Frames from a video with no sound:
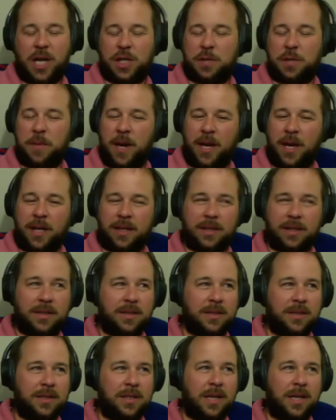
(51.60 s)
Man.
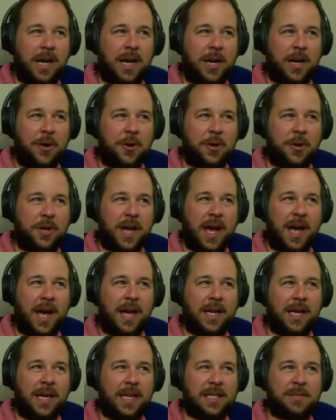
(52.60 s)
I know your
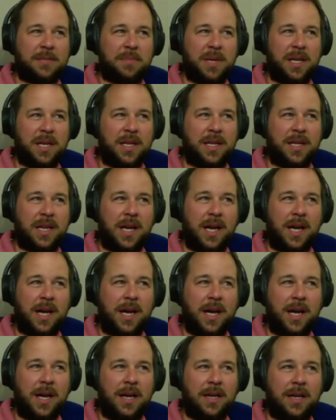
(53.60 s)
dad has been
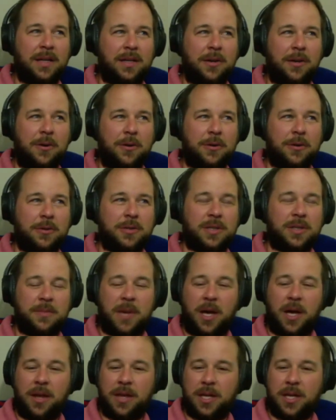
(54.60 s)
going through some
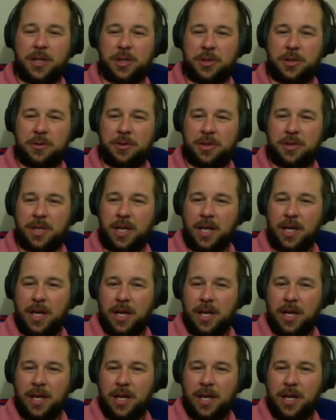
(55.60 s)
health issues.